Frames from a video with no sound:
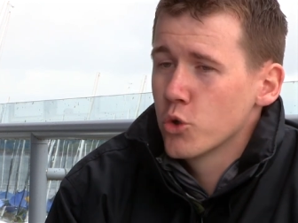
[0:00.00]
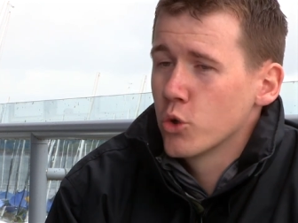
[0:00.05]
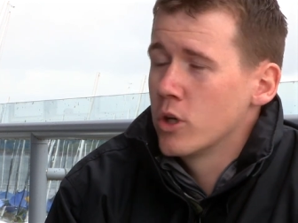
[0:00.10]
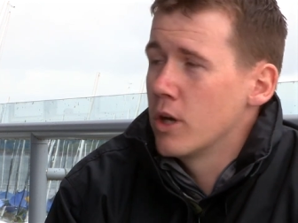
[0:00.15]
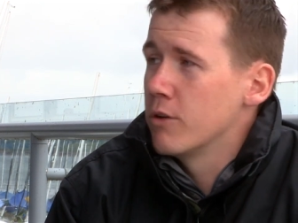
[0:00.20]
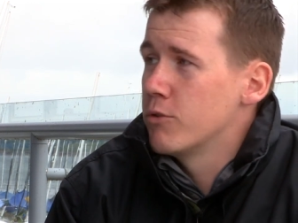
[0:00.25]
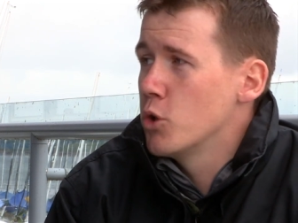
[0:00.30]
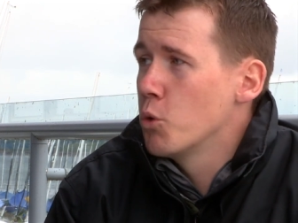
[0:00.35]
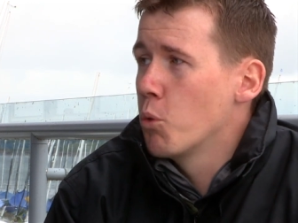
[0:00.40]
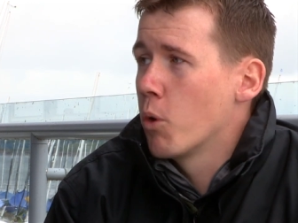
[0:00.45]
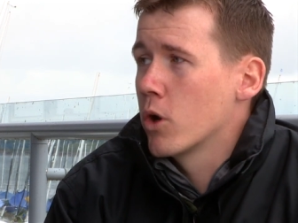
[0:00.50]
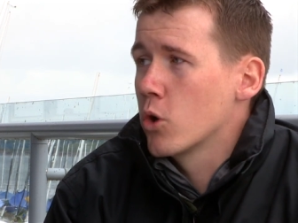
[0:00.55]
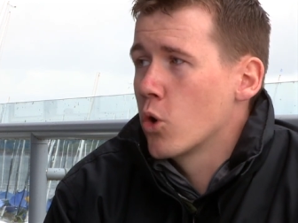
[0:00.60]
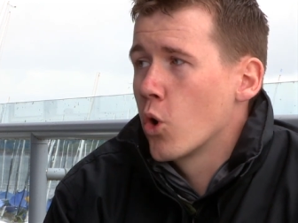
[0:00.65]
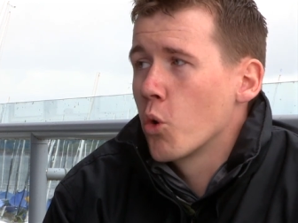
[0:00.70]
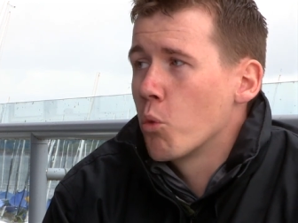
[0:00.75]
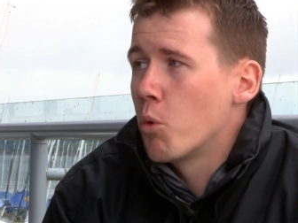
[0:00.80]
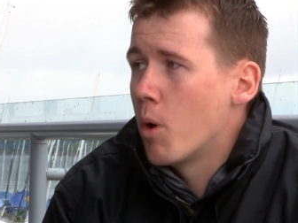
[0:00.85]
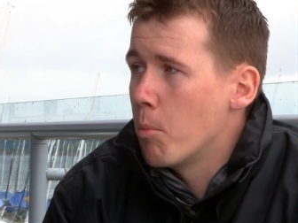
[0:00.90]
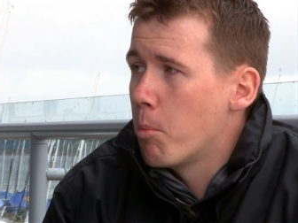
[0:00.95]
So if you want to
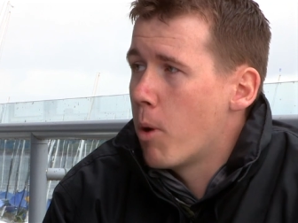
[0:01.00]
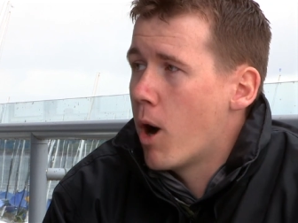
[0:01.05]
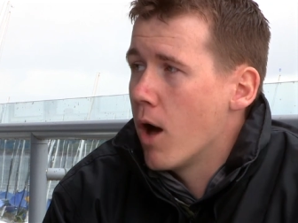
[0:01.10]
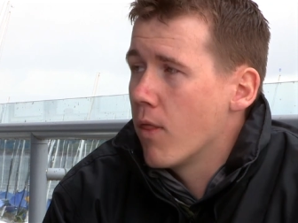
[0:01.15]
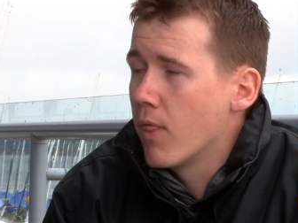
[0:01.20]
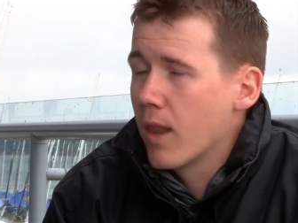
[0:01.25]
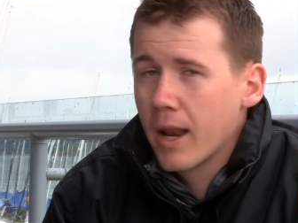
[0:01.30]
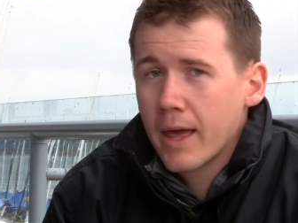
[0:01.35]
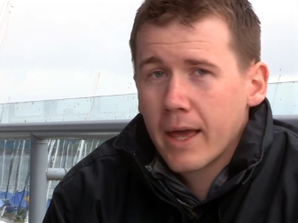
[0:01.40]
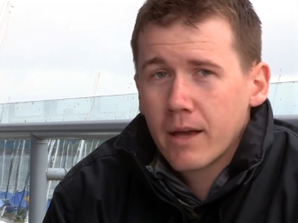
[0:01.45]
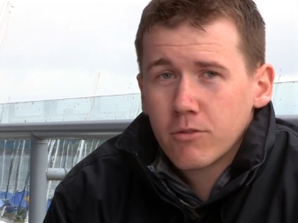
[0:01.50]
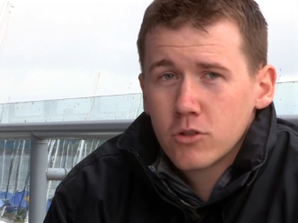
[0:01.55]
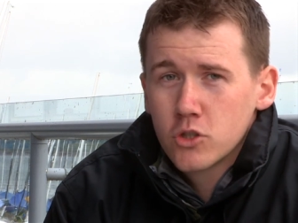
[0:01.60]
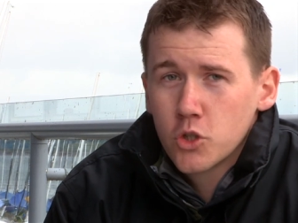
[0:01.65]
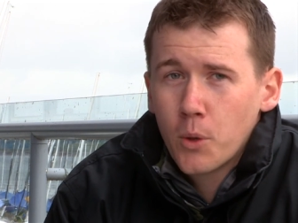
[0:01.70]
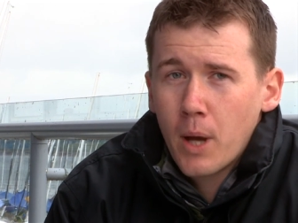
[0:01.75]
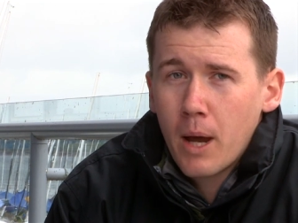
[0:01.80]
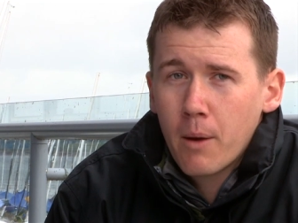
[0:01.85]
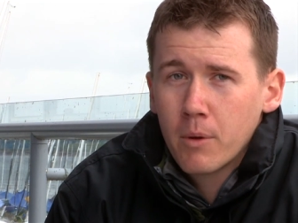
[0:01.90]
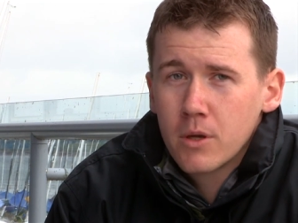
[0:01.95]
go to one part of the lake
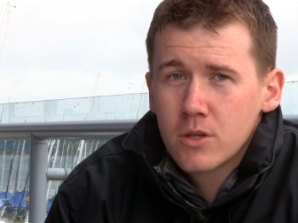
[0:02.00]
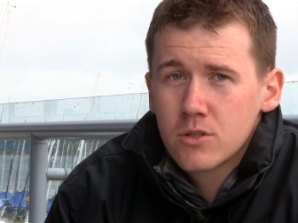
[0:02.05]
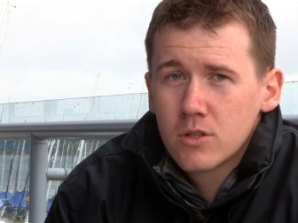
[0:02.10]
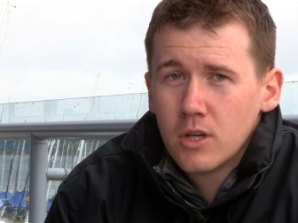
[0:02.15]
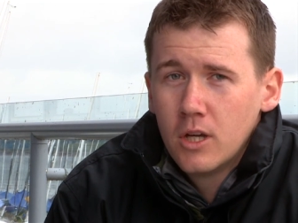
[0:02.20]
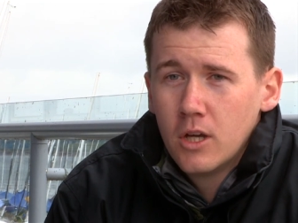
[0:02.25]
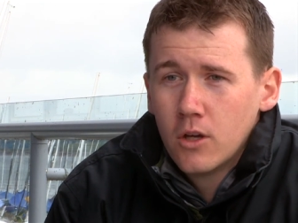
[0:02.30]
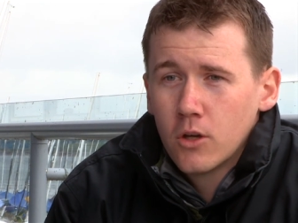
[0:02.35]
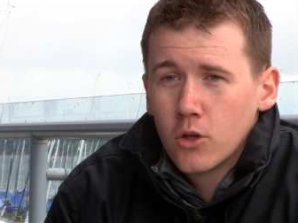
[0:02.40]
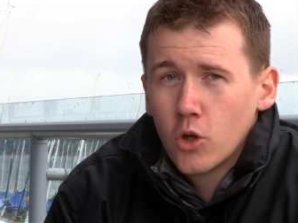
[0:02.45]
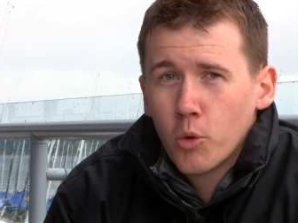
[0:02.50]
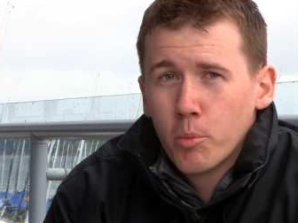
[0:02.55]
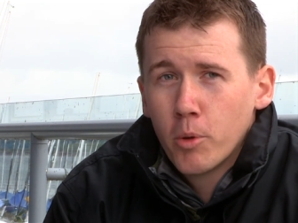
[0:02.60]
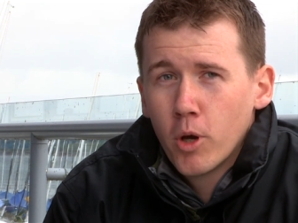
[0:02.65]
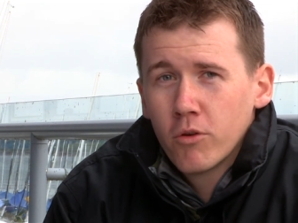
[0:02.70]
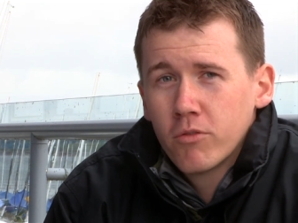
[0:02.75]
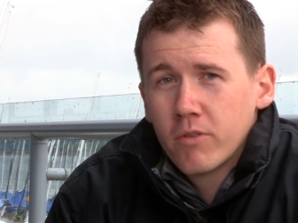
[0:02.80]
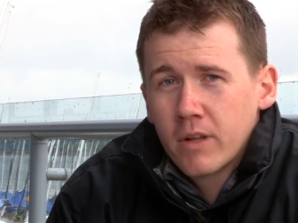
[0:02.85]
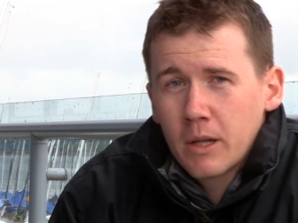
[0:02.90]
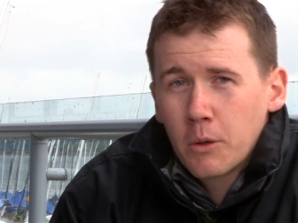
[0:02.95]
for 2 hours, you're
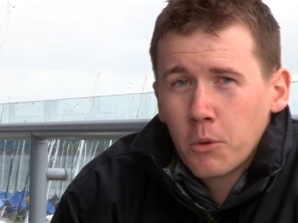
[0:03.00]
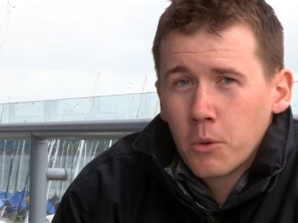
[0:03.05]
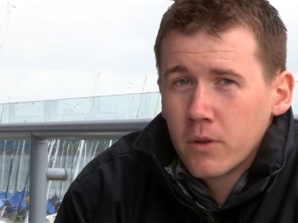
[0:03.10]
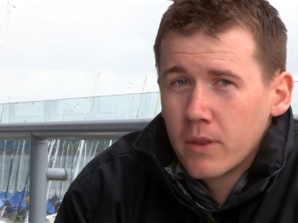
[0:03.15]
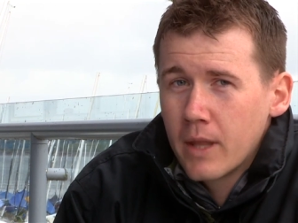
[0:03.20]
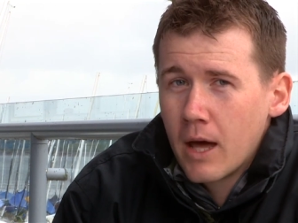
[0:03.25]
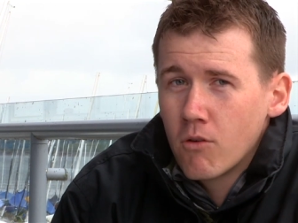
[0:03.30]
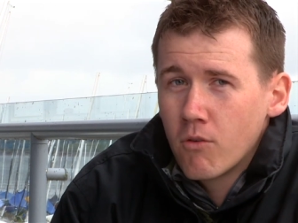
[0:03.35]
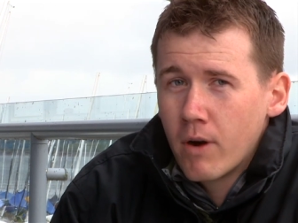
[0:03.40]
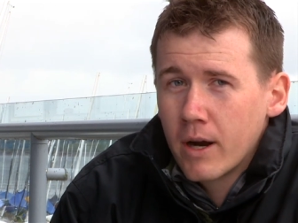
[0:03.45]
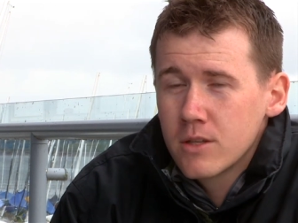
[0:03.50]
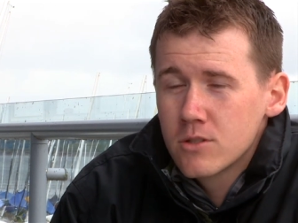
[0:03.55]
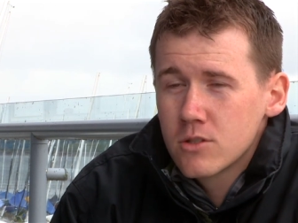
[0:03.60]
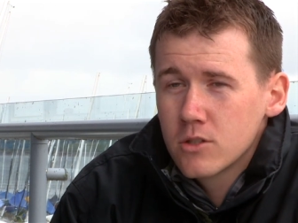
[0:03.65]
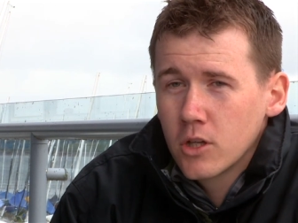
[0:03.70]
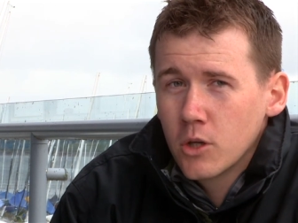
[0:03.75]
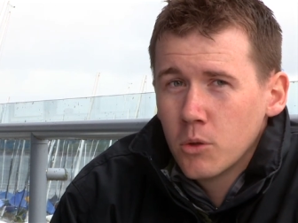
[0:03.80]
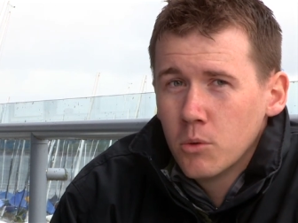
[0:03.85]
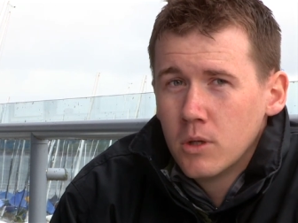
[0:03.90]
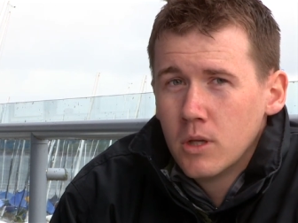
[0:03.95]
perfectly within that rights
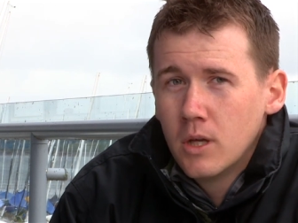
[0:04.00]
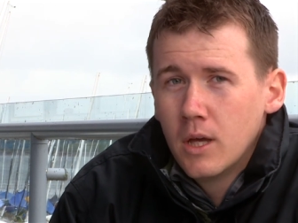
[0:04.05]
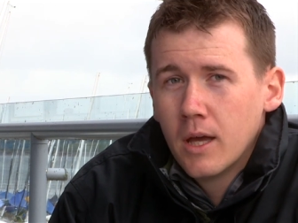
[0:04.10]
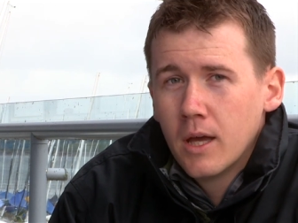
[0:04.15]
too.